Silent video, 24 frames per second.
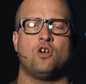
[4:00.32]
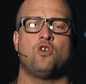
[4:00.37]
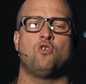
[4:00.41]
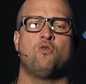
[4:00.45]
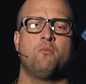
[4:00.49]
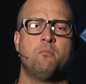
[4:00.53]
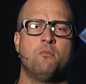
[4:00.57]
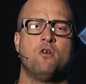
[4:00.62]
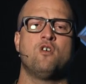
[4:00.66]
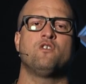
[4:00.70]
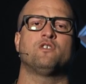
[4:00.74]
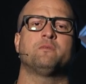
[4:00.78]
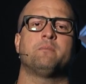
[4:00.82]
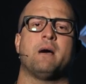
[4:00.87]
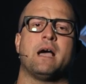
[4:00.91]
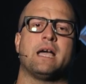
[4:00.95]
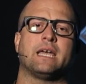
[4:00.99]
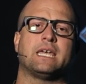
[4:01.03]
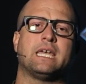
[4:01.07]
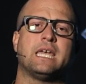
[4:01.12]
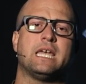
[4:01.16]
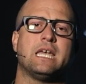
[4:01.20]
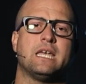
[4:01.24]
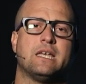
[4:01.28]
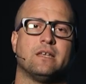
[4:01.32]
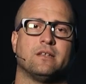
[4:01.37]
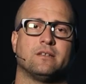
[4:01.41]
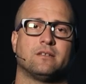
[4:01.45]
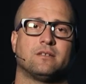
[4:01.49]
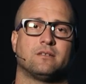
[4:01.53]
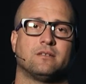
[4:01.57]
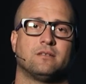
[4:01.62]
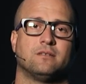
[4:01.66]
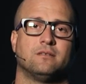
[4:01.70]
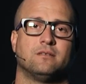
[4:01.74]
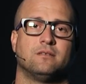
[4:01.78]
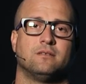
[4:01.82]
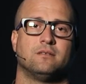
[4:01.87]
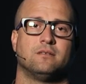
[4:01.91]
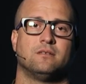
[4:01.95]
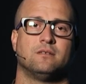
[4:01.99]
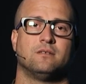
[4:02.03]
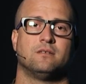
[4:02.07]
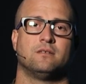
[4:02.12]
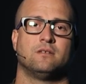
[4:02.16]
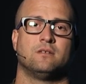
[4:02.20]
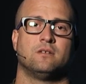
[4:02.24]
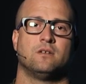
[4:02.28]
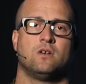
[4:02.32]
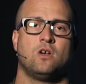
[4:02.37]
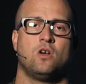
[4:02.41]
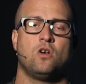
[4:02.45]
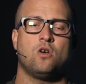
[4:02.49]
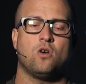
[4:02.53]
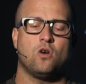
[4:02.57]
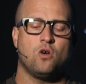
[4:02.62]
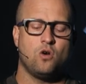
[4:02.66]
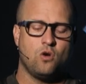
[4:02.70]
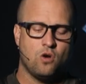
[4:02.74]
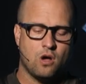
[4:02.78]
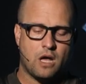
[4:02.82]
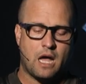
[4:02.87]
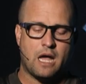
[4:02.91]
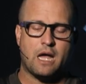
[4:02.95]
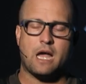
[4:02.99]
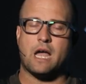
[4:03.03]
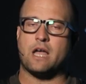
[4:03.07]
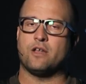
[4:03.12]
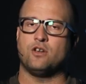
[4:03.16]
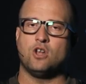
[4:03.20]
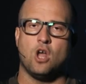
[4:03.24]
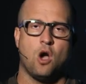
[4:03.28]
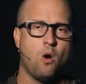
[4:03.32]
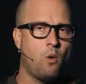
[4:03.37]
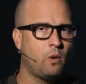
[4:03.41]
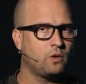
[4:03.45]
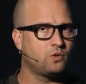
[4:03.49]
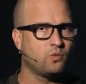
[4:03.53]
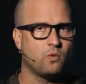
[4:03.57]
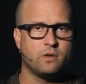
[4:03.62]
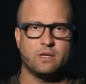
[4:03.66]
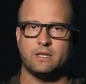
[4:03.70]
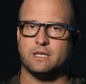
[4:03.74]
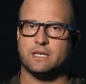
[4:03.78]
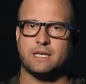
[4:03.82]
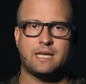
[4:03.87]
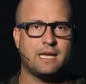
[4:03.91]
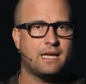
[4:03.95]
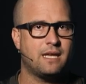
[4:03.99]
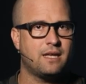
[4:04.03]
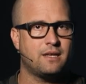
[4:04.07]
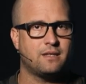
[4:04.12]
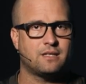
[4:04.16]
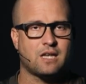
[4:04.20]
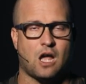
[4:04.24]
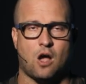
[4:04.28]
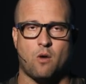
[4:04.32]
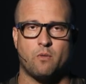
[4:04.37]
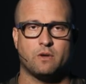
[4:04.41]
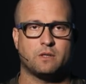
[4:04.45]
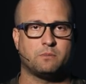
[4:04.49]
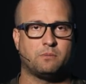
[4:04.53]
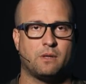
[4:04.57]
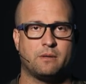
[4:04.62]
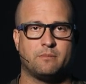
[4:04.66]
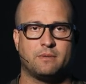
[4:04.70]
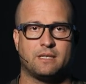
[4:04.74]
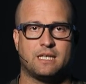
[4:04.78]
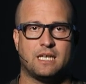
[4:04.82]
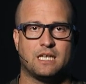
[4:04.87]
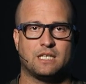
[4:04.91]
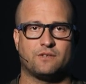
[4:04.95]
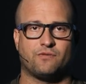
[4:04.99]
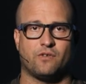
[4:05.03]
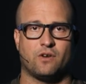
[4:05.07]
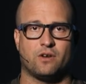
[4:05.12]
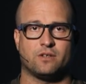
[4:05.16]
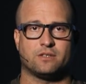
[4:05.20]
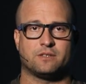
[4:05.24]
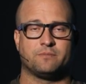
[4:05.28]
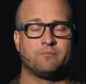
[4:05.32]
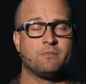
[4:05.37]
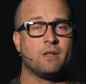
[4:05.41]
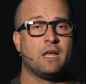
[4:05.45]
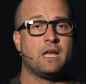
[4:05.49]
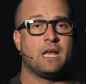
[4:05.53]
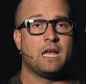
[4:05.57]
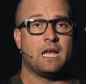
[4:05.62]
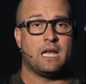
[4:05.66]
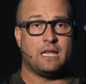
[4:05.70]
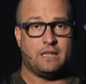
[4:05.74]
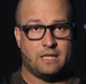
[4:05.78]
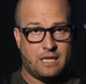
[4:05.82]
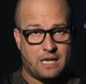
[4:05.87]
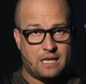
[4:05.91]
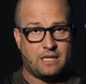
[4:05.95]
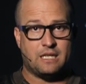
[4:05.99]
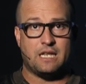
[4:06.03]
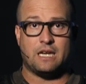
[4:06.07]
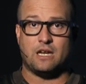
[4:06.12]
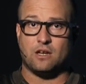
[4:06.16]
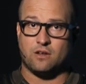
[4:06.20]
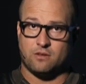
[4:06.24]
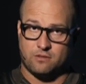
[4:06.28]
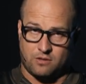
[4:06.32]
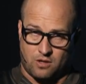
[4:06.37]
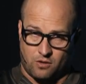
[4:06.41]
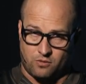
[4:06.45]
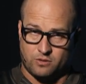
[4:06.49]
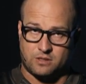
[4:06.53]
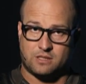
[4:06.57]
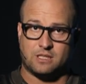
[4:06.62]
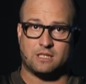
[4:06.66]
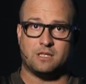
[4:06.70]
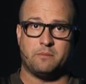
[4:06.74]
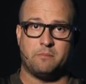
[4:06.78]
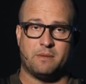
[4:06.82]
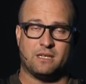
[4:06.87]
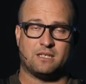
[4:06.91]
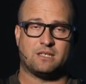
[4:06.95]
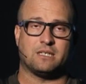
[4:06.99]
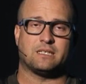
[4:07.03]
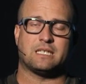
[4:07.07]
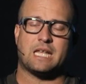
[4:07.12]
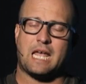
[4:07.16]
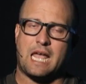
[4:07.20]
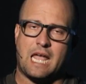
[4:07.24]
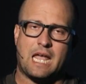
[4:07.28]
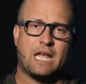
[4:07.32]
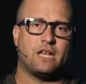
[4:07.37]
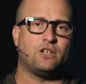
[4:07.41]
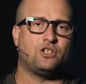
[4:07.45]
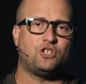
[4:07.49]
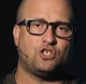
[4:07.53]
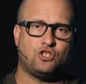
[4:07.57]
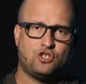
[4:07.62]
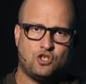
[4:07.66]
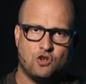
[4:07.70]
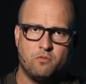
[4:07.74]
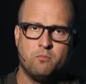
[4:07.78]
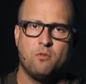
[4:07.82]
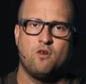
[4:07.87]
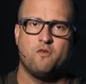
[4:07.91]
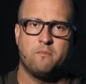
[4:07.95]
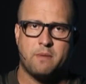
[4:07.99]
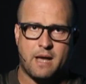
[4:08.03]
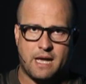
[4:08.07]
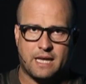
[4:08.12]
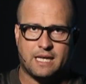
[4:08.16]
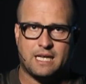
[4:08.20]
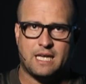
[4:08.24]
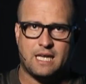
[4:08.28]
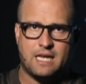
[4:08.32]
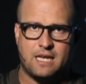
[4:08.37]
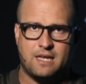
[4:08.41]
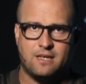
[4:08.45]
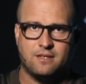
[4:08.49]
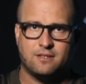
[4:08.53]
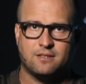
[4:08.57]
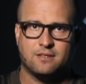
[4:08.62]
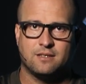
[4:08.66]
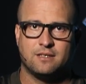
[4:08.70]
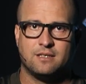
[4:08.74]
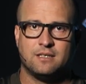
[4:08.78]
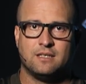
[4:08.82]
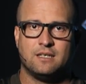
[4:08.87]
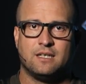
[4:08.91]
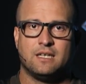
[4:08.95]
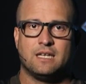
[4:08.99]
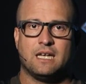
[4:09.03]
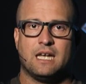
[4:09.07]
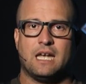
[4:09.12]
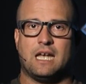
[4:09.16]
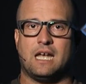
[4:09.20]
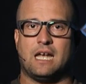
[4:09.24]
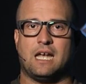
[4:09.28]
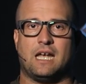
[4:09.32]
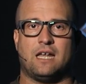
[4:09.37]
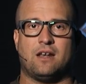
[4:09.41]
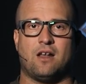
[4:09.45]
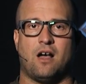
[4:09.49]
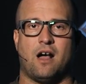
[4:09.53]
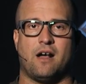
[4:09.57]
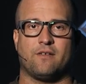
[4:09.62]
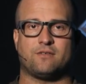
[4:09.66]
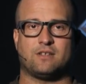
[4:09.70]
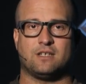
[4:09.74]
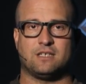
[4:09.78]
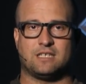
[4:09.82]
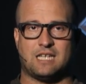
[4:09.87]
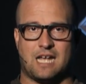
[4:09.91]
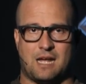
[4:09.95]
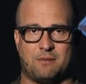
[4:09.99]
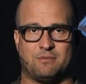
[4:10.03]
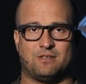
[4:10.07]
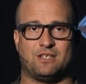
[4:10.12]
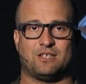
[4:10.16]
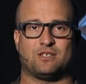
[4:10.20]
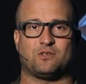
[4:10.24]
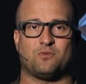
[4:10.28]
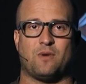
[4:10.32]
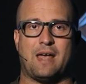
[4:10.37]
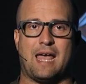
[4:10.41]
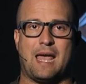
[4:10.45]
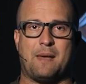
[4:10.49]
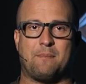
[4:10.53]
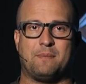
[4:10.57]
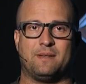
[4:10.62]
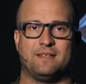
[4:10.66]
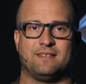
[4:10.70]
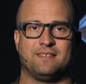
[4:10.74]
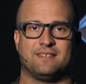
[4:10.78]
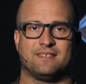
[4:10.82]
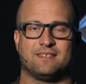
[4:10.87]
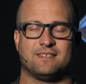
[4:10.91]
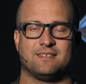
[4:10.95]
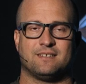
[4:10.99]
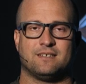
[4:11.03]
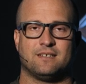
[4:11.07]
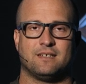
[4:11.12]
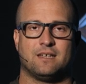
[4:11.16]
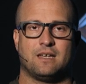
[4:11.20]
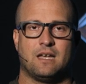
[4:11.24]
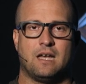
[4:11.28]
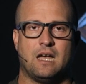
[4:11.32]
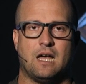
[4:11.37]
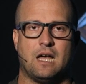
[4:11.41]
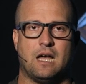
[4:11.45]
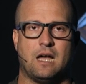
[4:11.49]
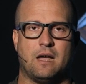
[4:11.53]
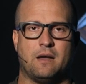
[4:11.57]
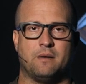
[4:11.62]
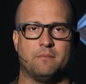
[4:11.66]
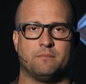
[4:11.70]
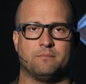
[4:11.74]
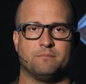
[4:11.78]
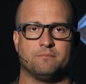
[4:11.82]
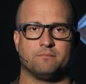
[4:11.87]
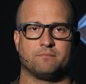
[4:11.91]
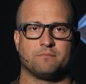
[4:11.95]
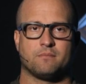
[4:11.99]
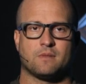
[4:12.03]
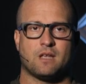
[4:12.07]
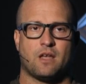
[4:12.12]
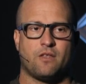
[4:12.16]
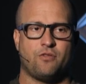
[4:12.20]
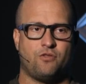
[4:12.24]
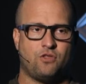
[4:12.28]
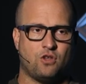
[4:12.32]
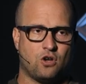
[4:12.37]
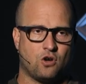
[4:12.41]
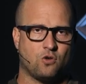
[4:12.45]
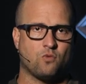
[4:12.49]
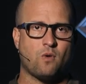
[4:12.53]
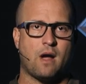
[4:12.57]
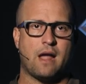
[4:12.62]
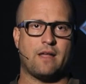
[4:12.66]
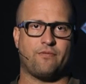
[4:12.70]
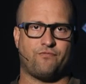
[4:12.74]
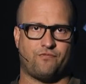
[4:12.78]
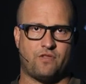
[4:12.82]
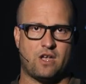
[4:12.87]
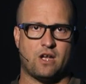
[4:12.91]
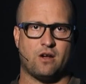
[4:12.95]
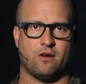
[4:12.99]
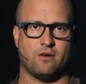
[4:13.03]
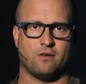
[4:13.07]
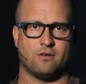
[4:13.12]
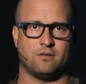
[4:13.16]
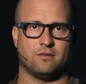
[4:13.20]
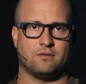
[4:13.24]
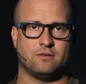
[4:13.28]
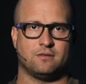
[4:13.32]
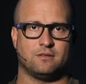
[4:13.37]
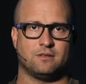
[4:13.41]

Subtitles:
who moved my keys? I know it was one of the kids. I always blame the kids first. And then it goes to the missus. Hey, did you move my keys? And oftentimes this is what happens. They're right there.